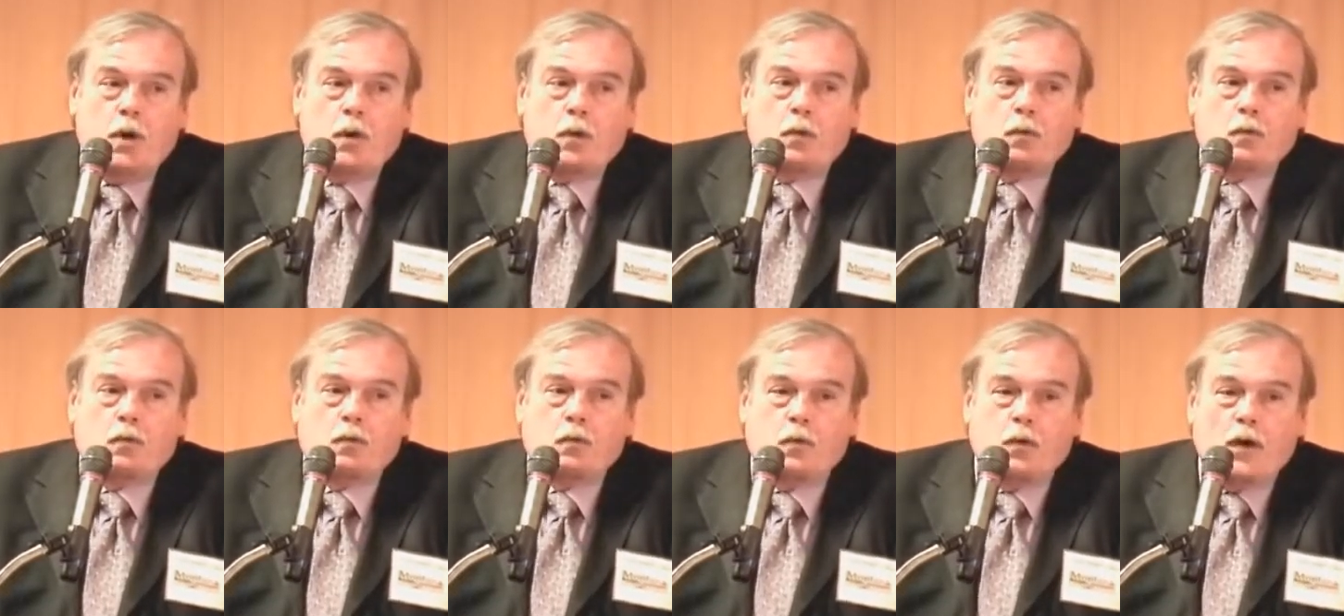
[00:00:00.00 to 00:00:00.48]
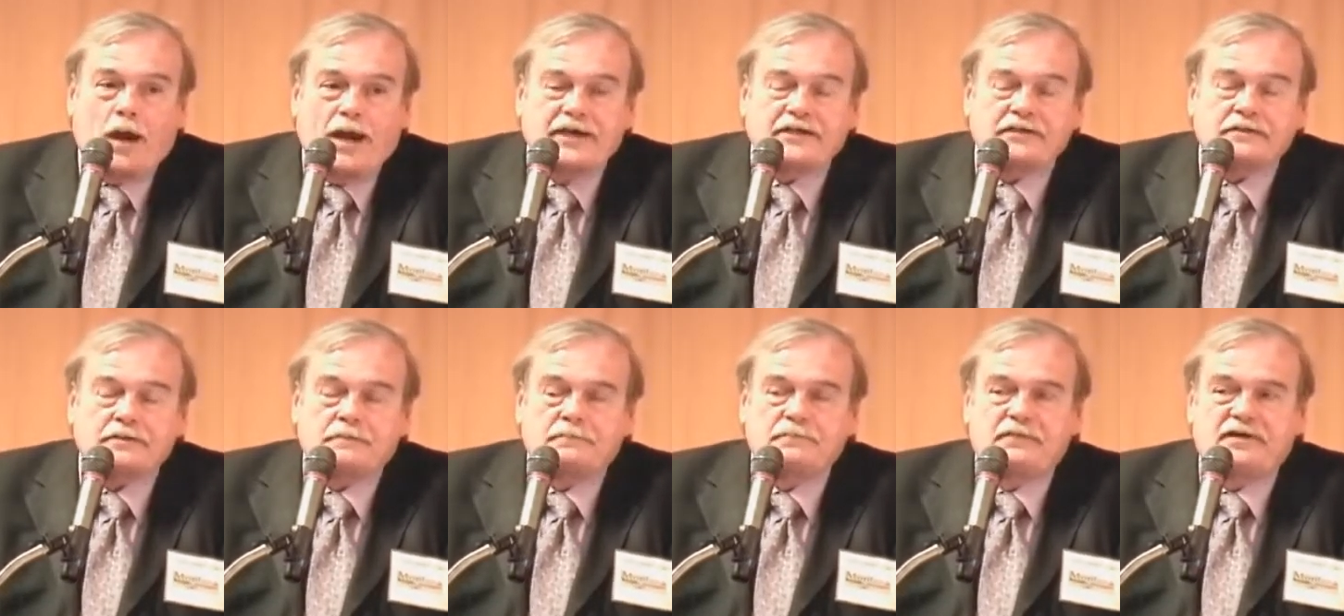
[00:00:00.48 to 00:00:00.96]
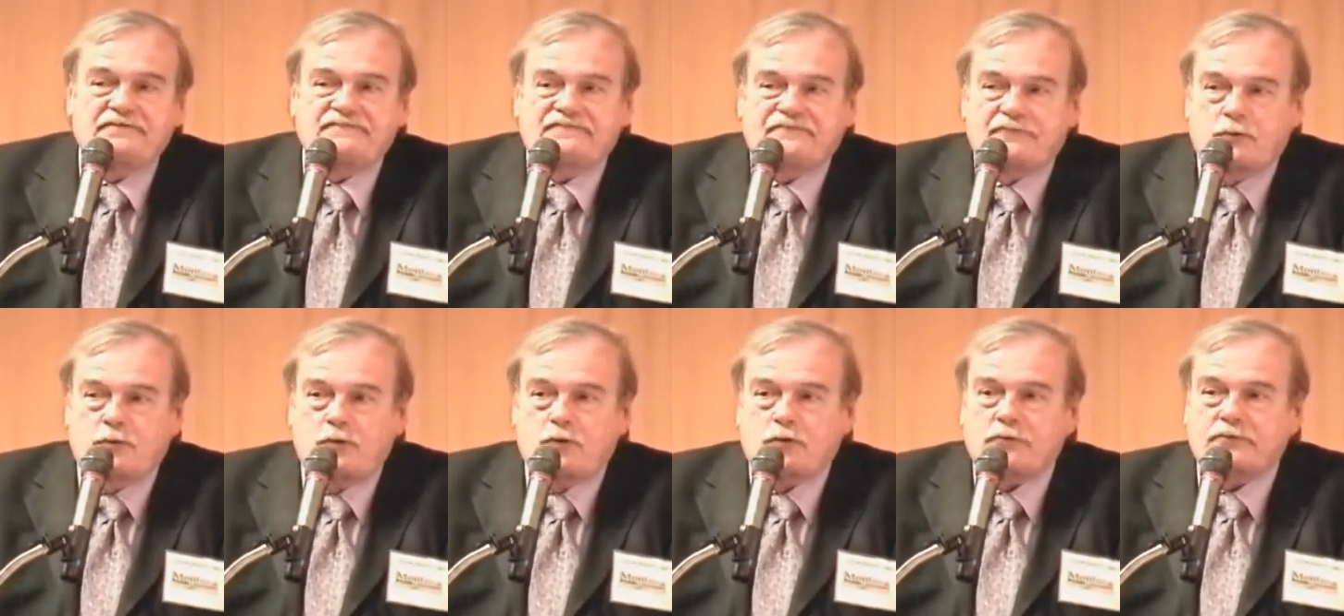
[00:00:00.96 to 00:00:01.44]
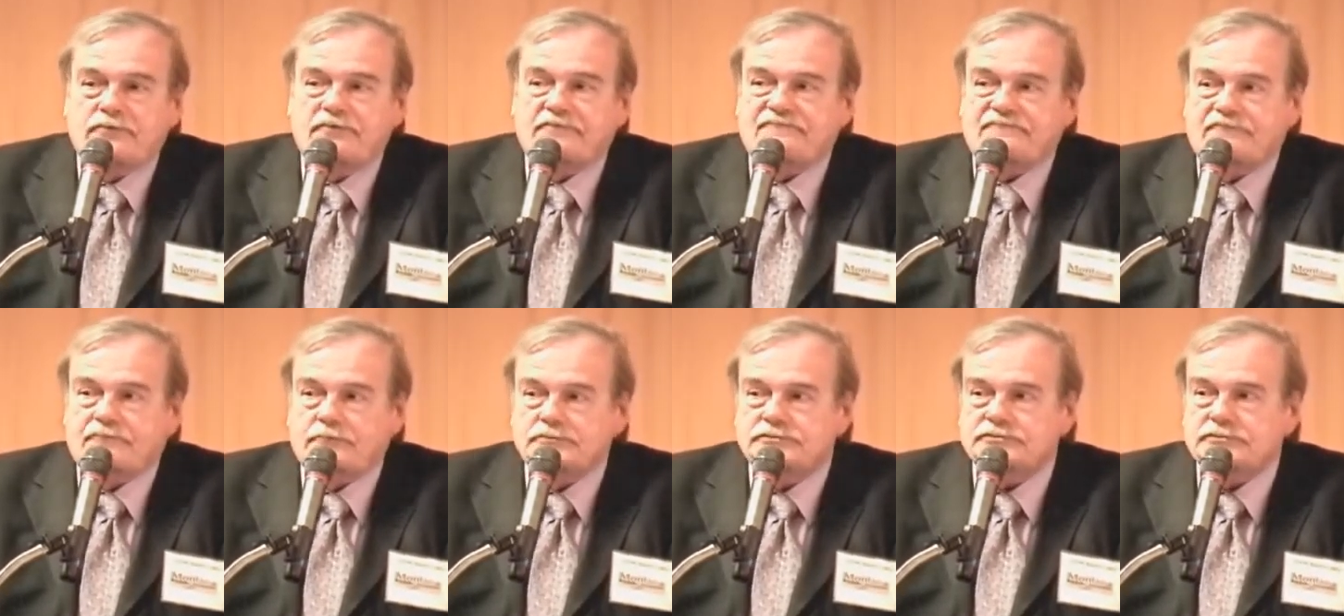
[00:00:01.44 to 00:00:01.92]
right before the
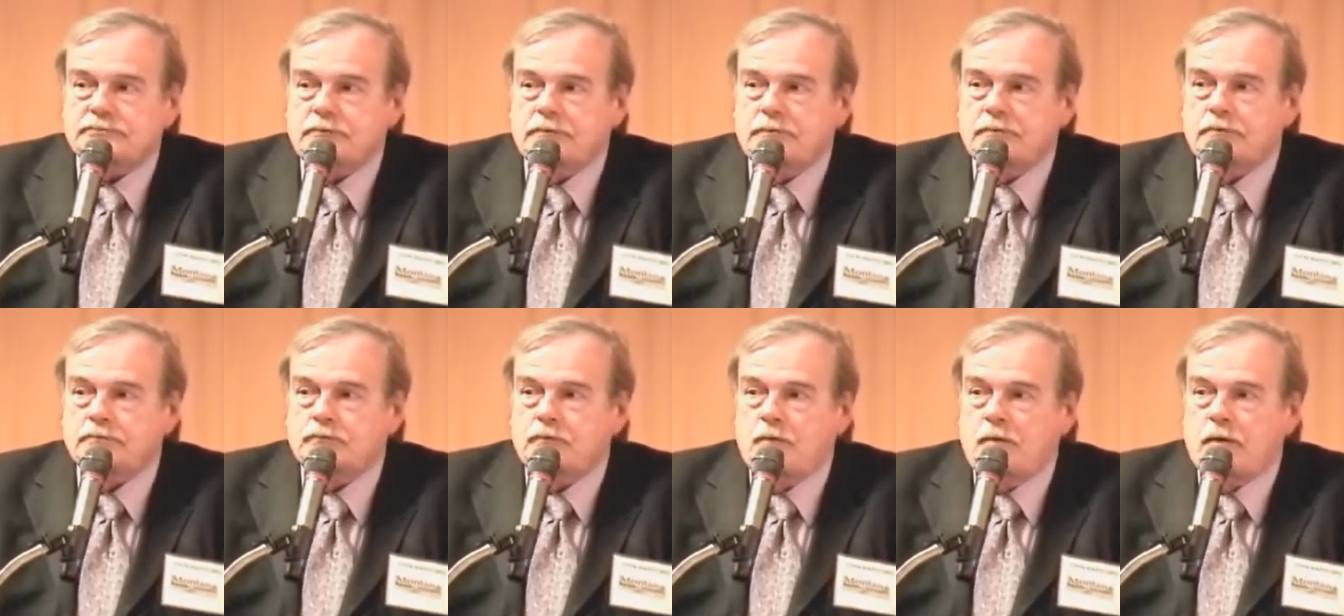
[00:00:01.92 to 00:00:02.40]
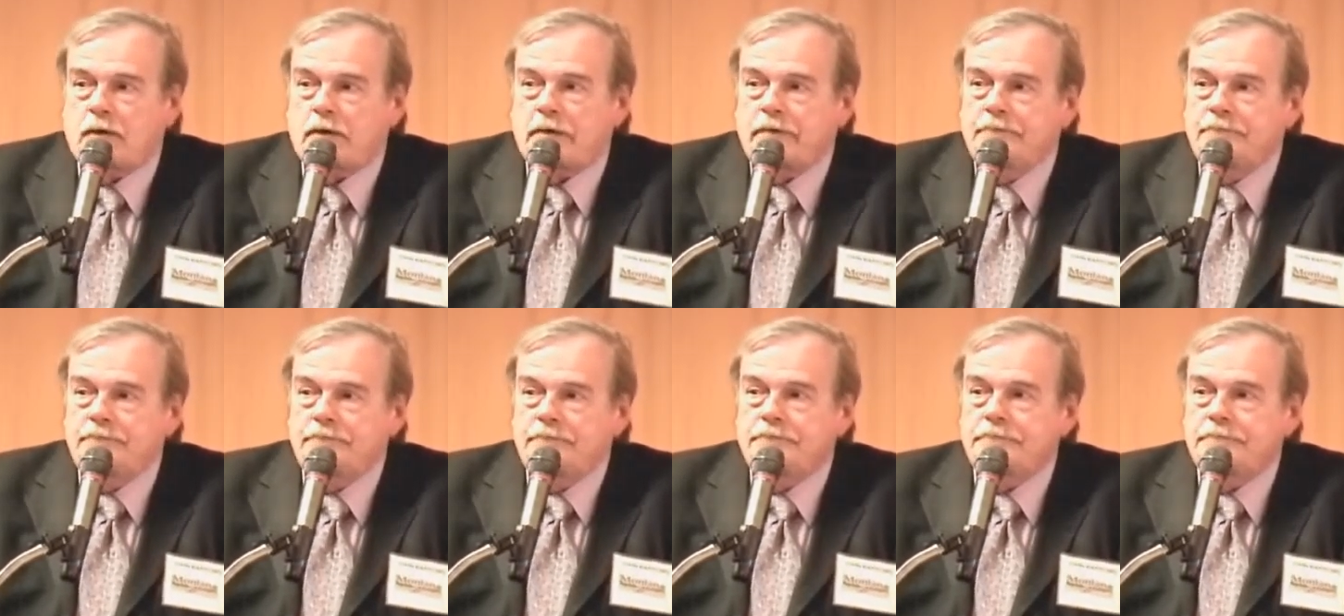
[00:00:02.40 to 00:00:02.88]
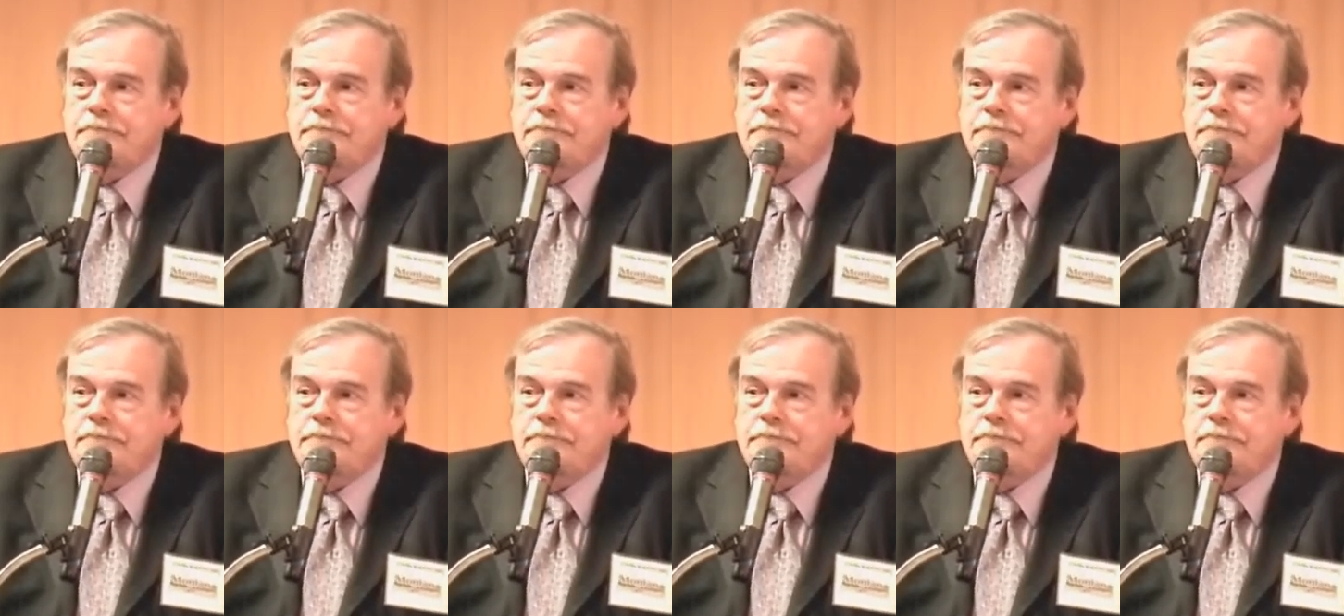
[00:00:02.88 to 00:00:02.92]
First World War.